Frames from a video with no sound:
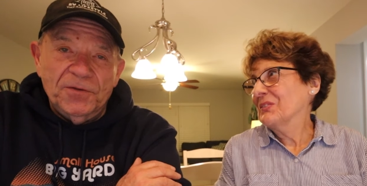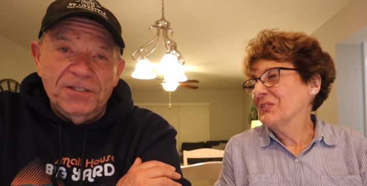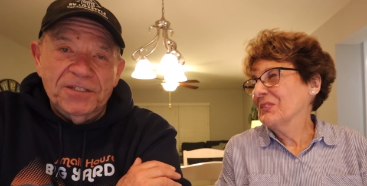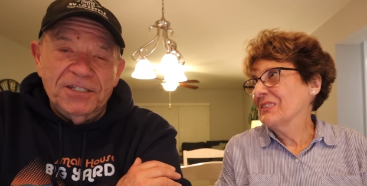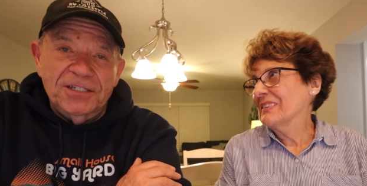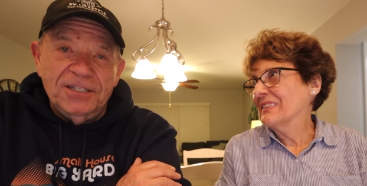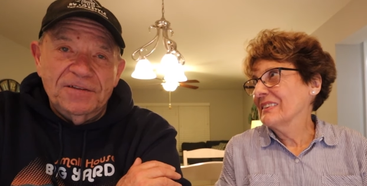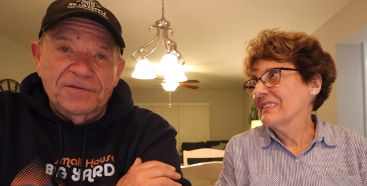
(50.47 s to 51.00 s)

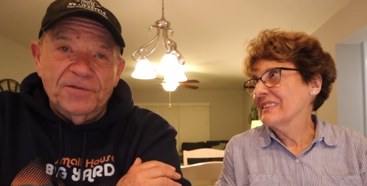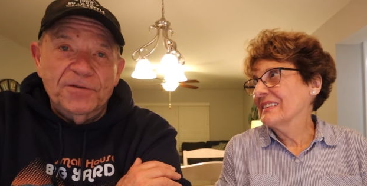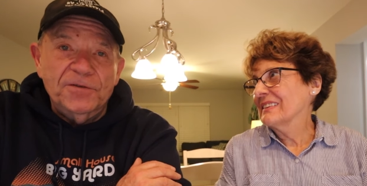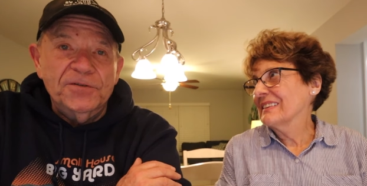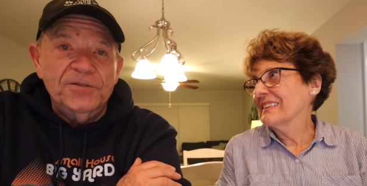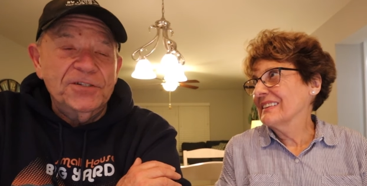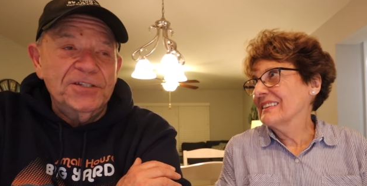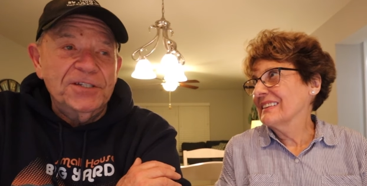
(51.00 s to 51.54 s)
Speaker 1: This is the
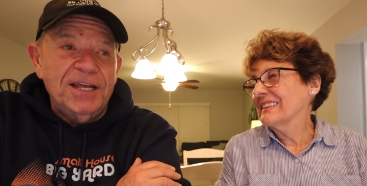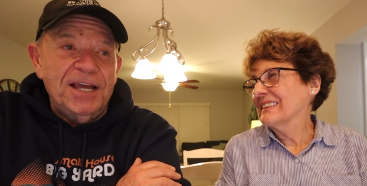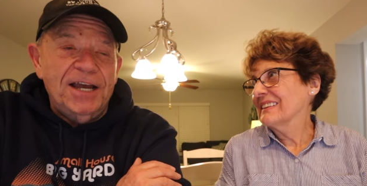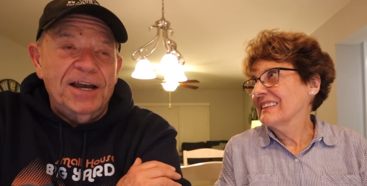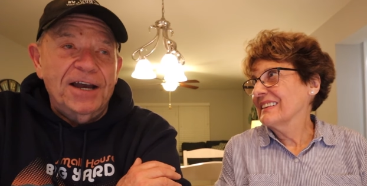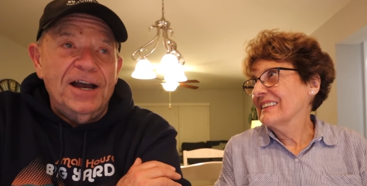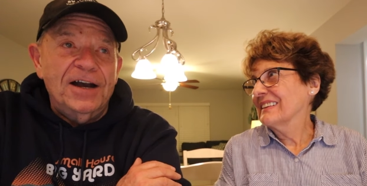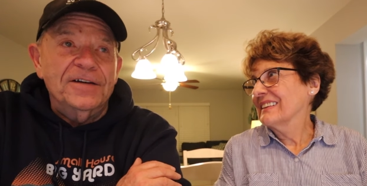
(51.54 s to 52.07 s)
first
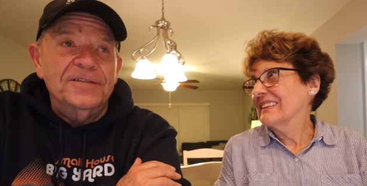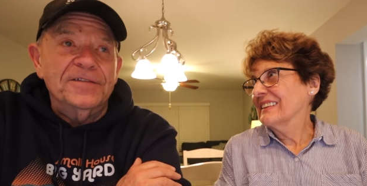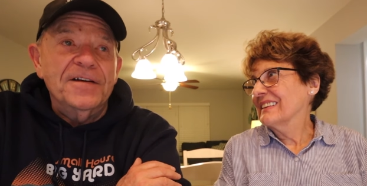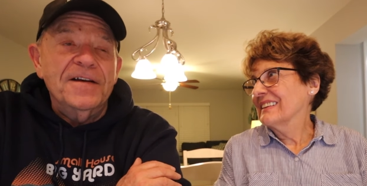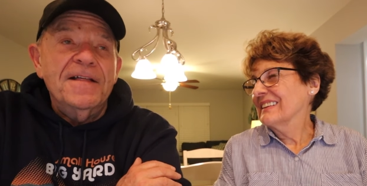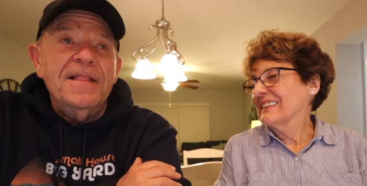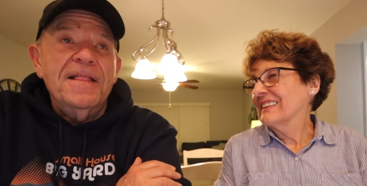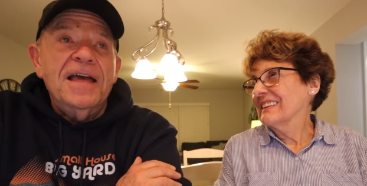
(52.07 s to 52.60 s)
uh, of
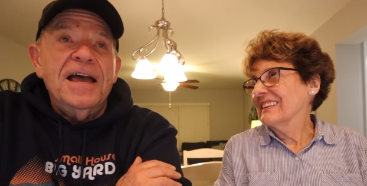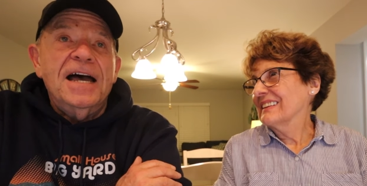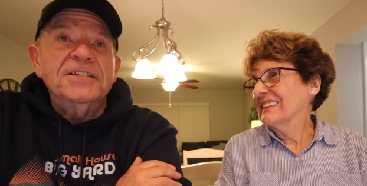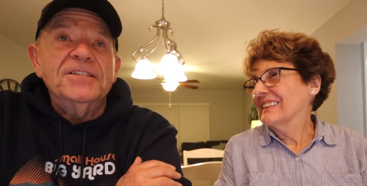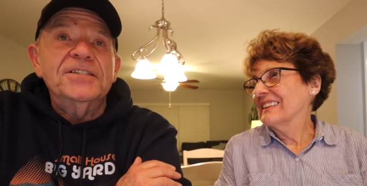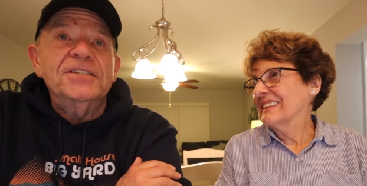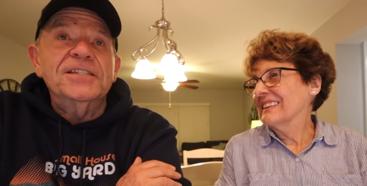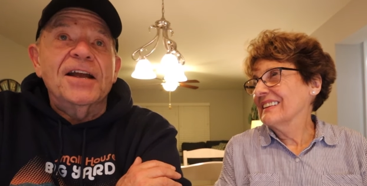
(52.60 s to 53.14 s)

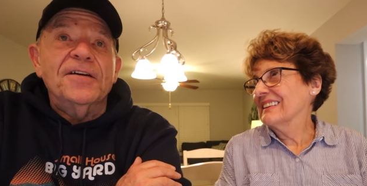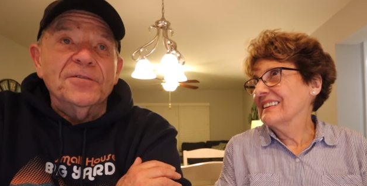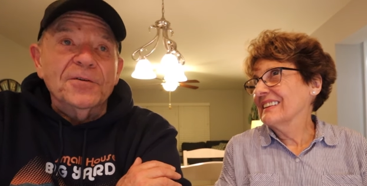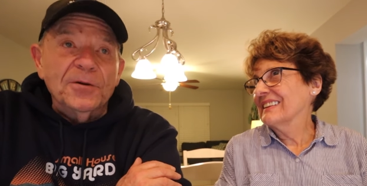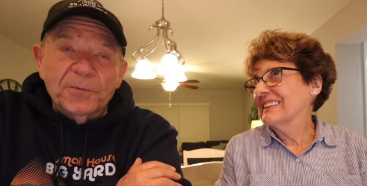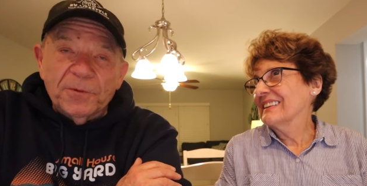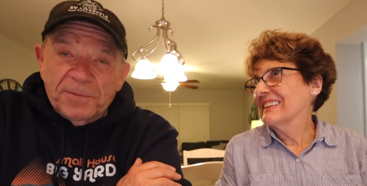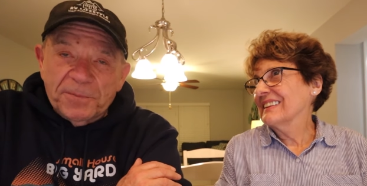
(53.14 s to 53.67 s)

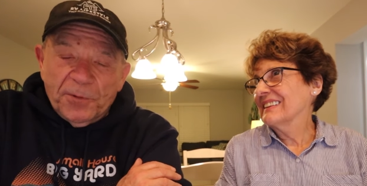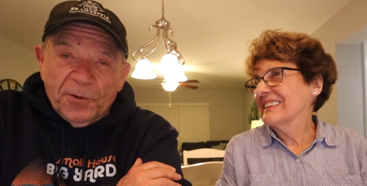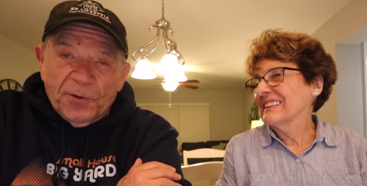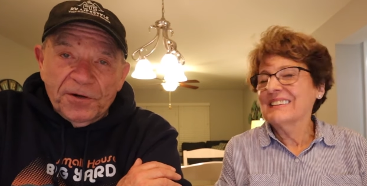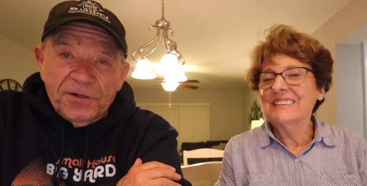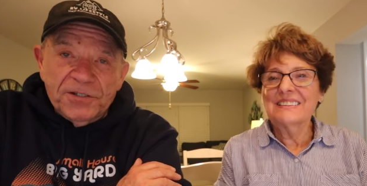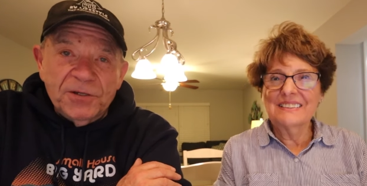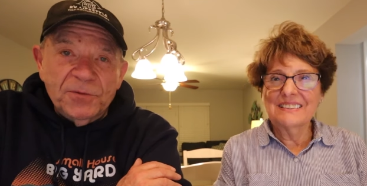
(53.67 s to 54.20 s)
several
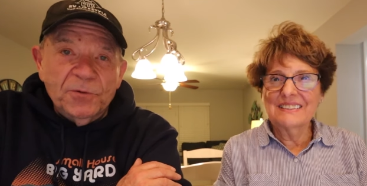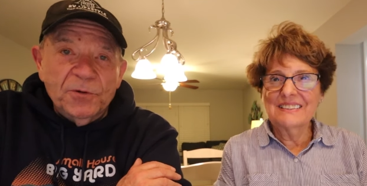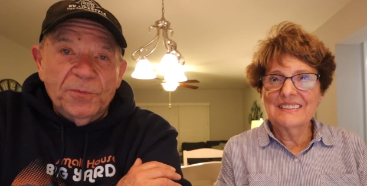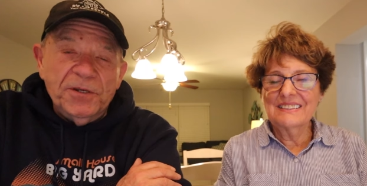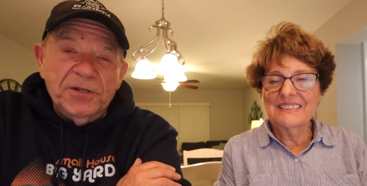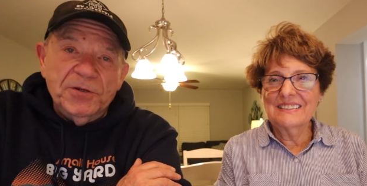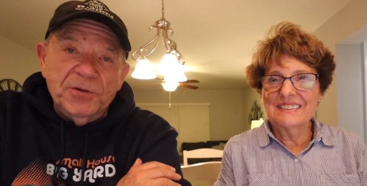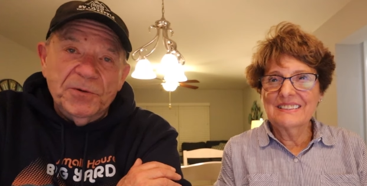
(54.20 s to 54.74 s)
reports that we'll
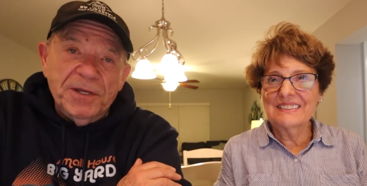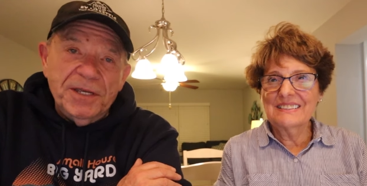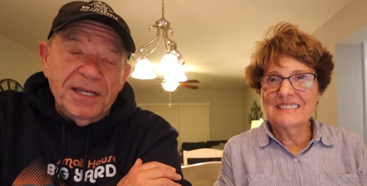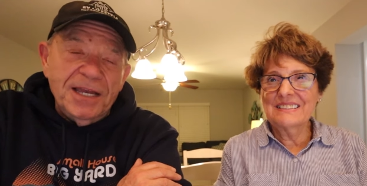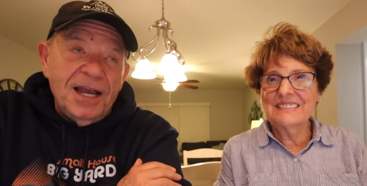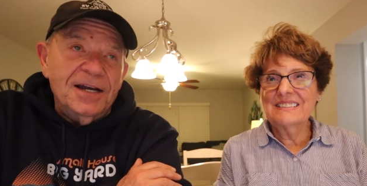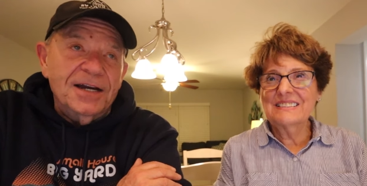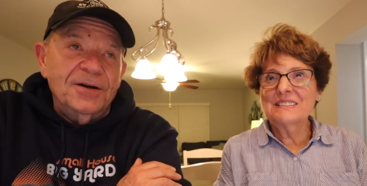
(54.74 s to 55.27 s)
be
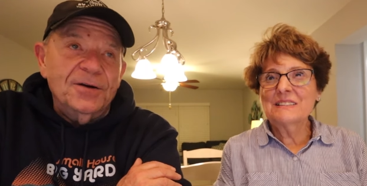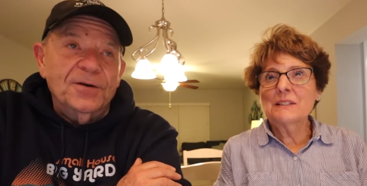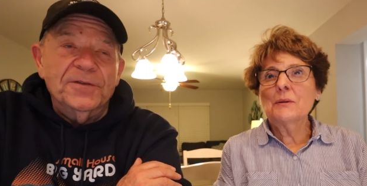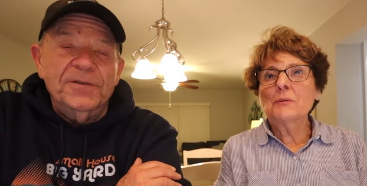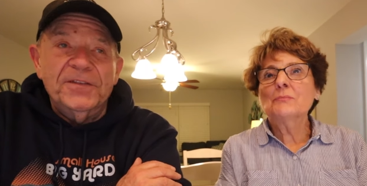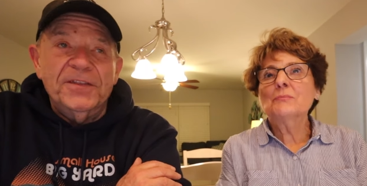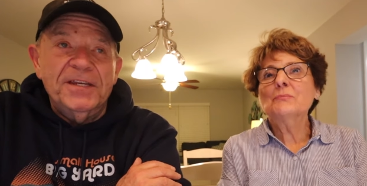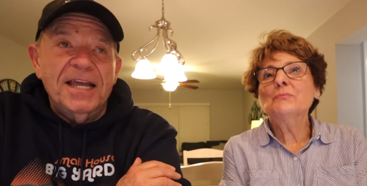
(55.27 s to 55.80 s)
doing uh,
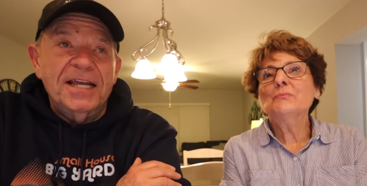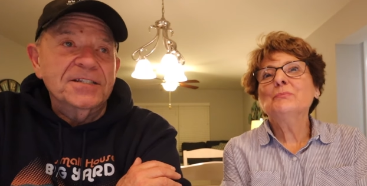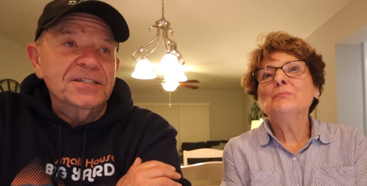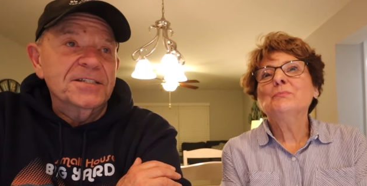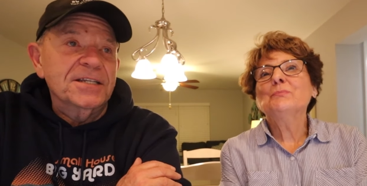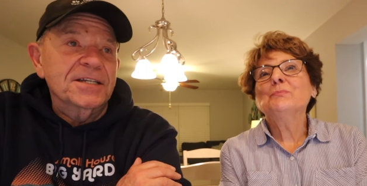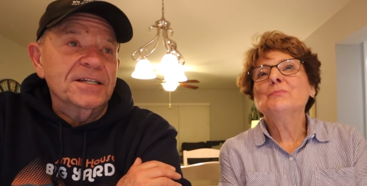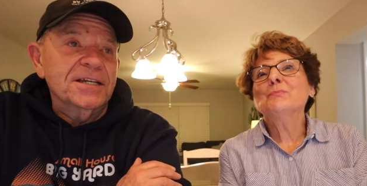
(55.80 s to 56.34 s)
over the
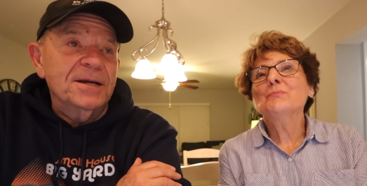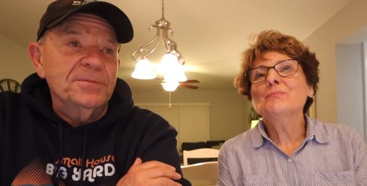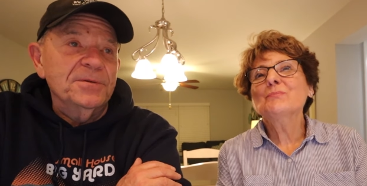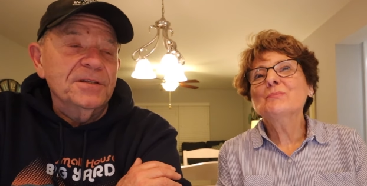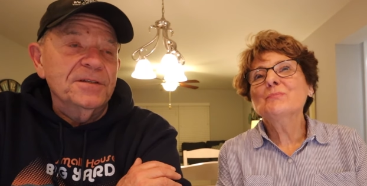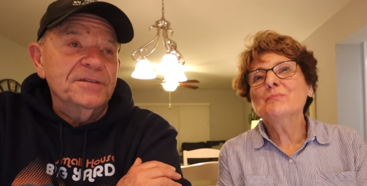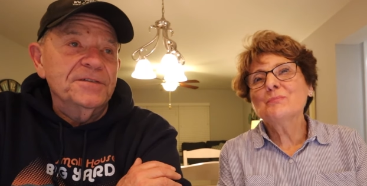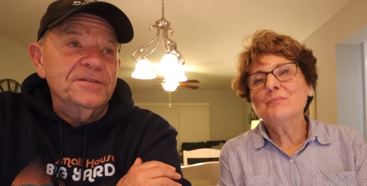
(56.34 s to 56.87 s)
next uh,
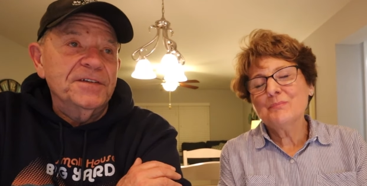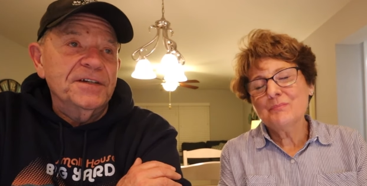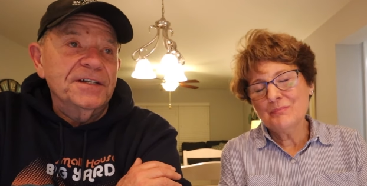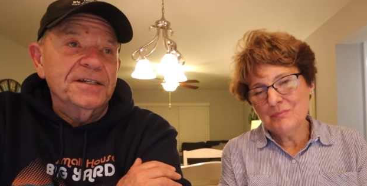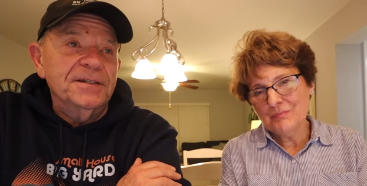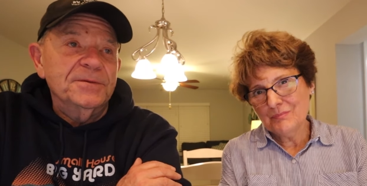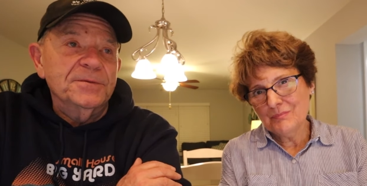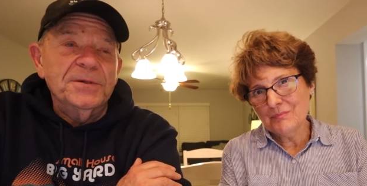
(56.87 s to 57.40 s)
couple of
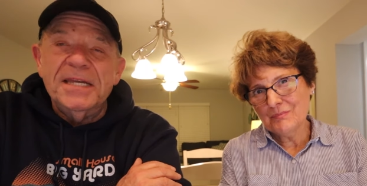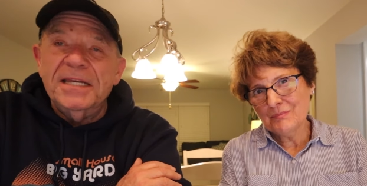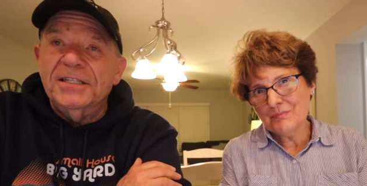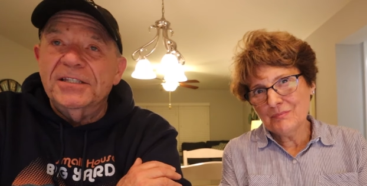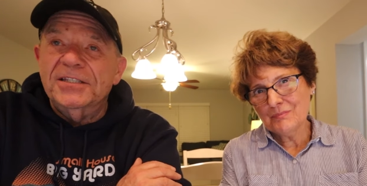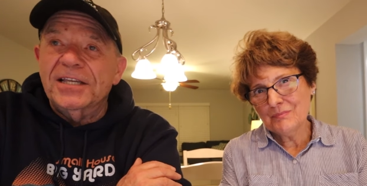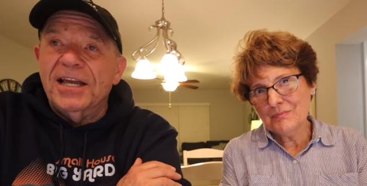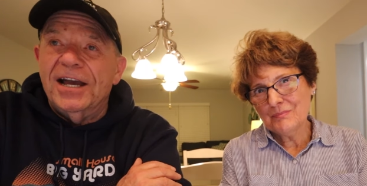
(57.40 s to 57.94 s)
uh,
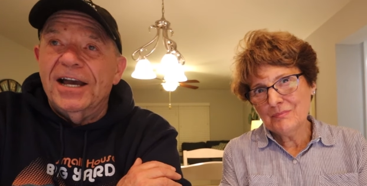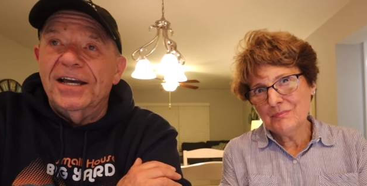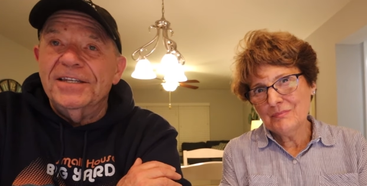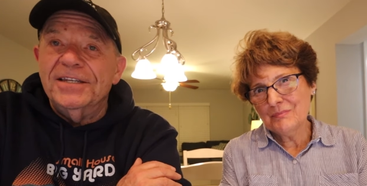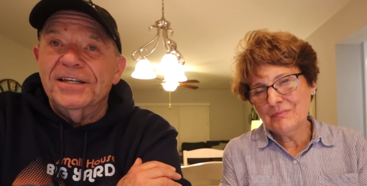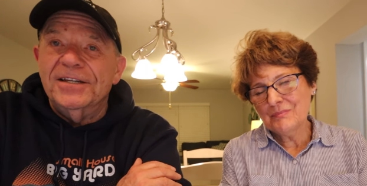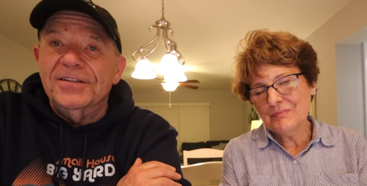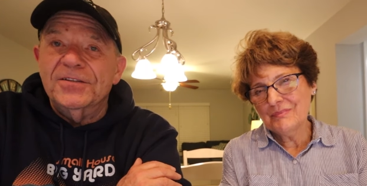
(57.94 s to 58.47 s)
weeks
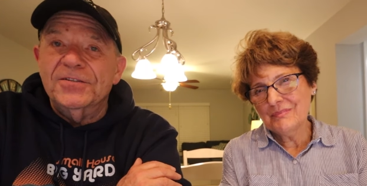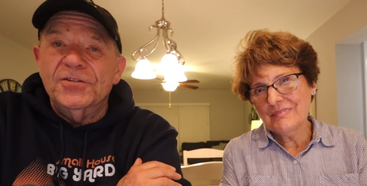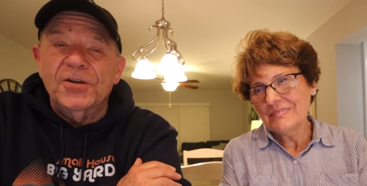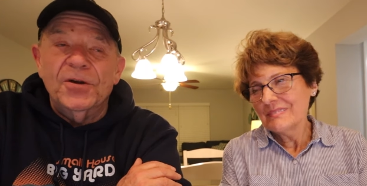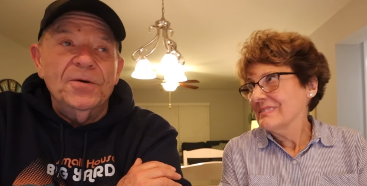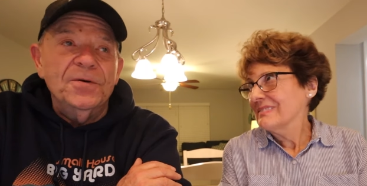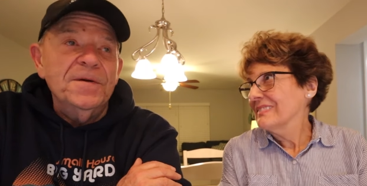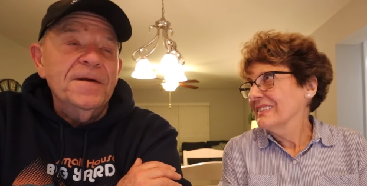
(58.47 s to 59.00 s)
on uh, the
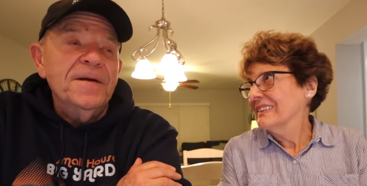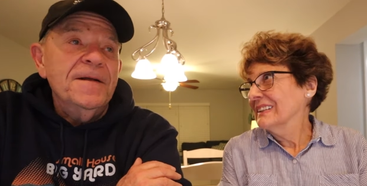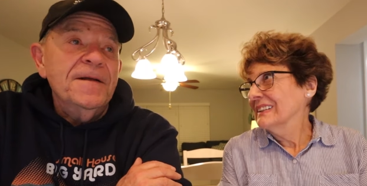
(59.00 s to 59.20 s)
show.